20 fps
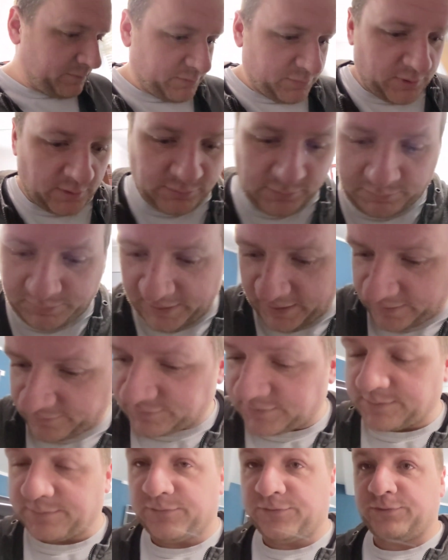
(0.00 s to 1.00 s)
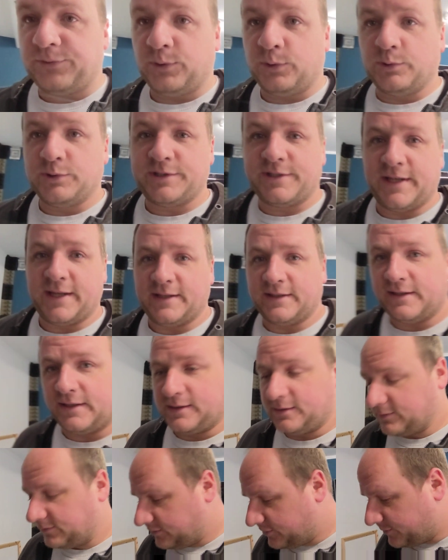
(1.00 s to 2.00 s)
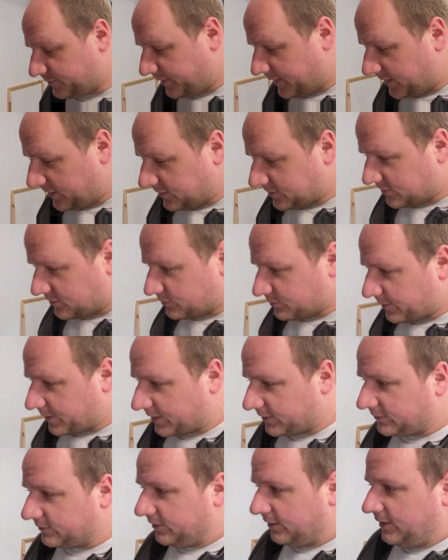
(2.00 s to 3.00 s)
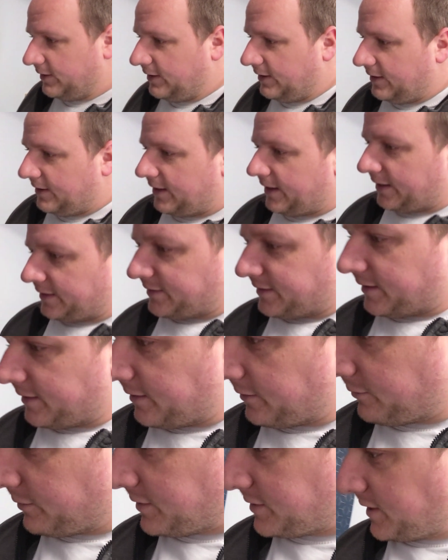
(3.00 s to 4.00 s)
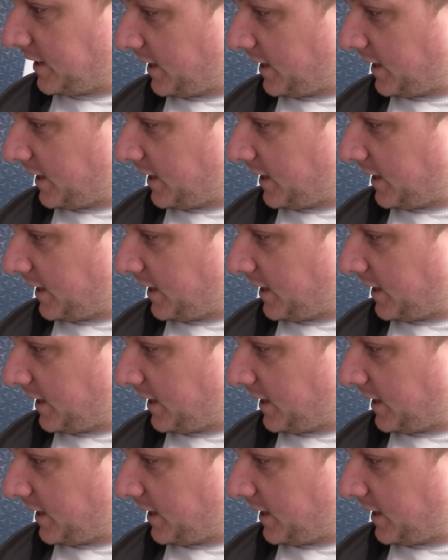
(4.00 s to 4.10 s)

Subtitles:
probably have some floor standing speakers as well, and then there is